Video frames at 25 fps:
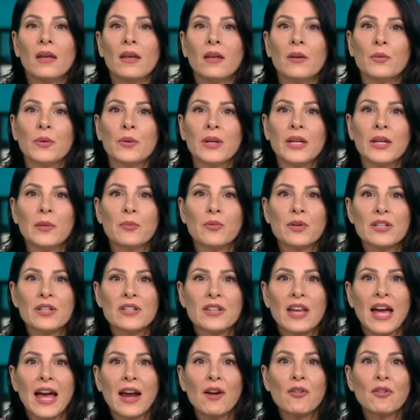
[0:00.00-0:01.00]
Well, here Prince
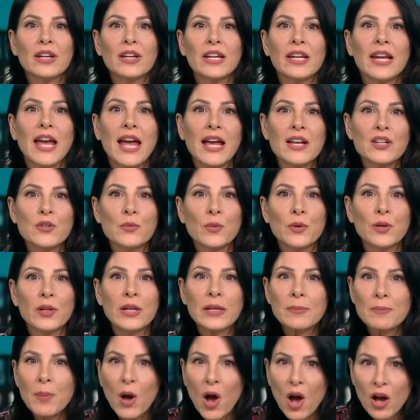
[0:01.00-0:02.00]
Harry has won
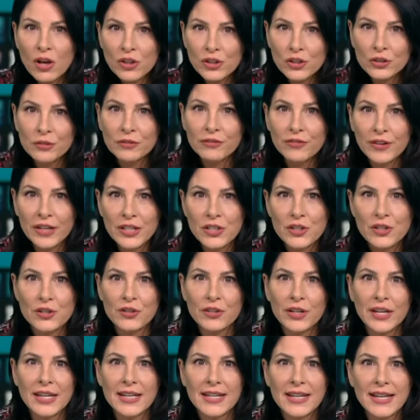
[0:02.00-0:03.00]
a partial
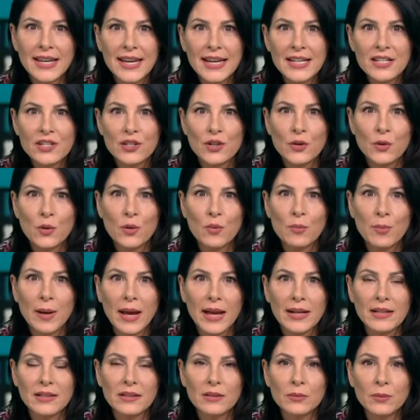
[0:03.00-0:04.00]
victory in his court
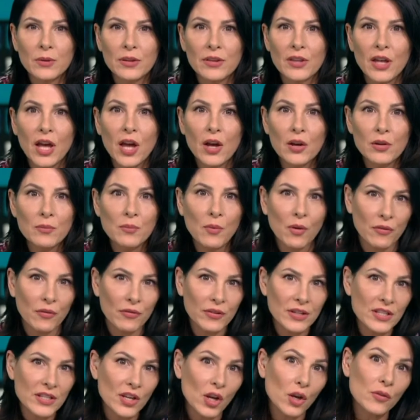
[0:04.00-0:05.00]
battle with the Home
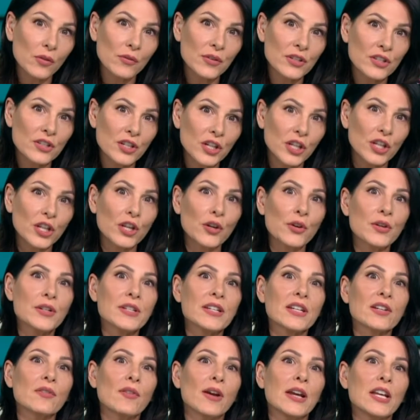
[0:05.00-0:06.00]
Office over
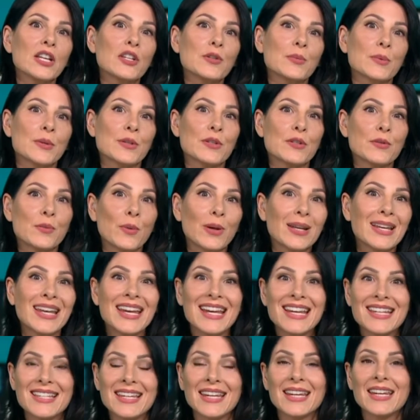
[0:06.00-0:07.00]
security arrangements when
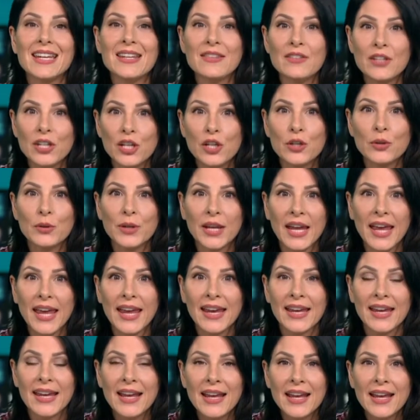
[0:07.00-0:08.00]
he's in the
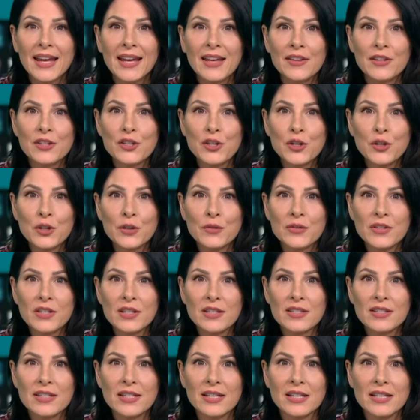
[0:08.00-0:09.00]
UK. The Duke of
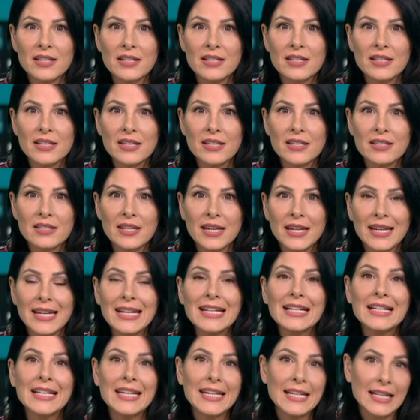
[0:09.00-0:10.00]
Sussex is
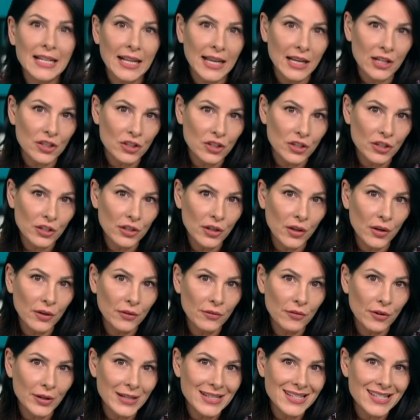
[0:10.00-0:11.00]
taking legal action
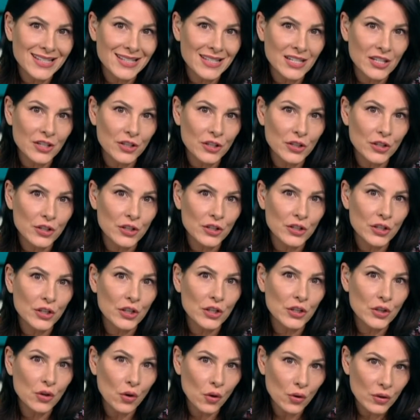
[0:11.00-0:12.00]
over a decision to
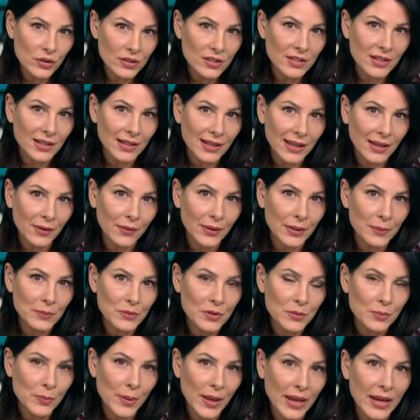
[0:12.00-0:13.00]
not allow him
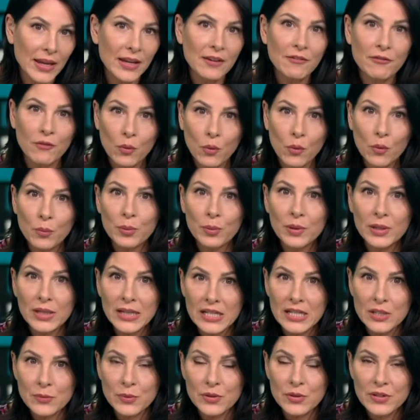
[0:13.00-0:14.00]
to pay for
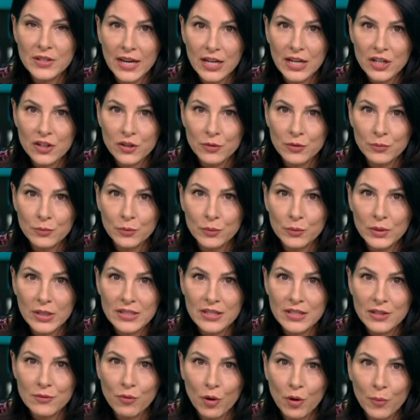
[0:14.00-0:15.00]
police protection. Well,
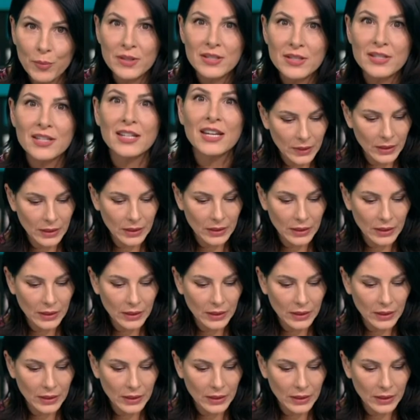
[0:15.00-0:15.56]
Lizzie Robinson.